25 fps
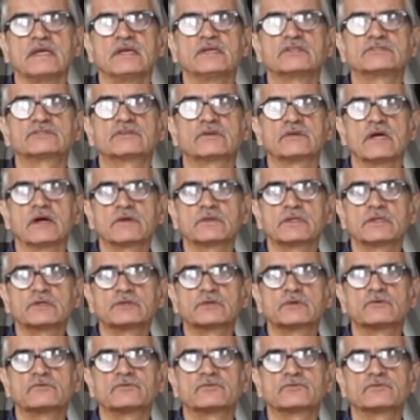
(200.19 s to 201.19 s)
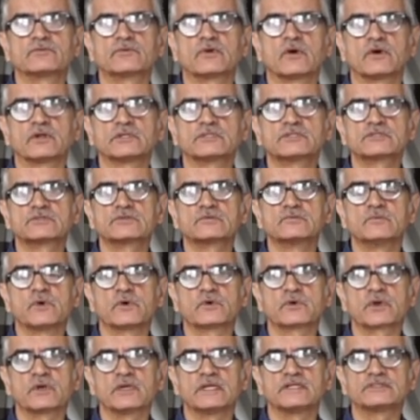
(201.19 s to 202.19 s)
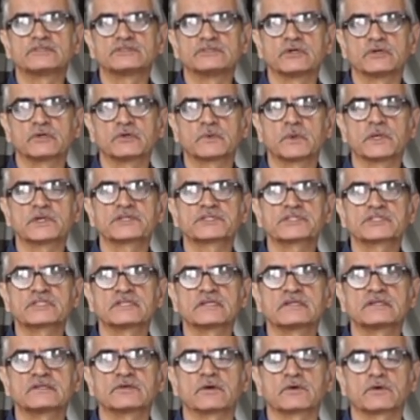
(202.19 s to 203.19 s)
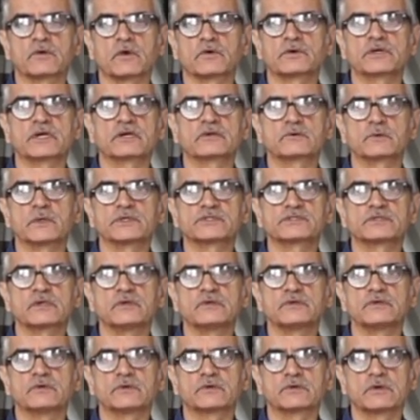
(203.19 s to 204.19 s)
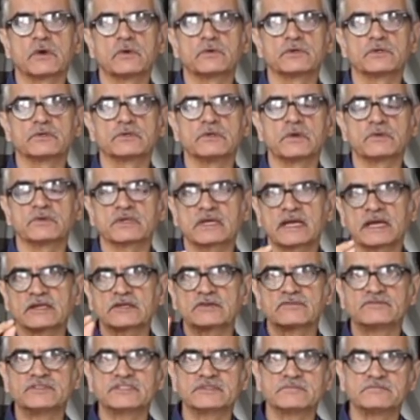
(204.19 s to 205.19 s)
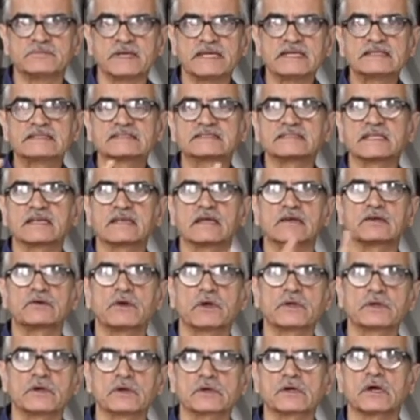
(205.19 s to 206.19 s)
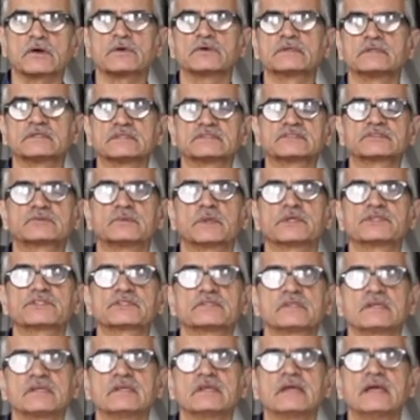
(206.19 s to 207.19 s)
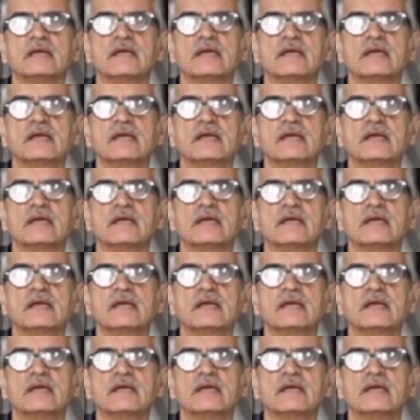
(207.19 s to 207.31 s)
So now that you've got more or less your question, your concrete question, you know the kind of debates that are going around this question,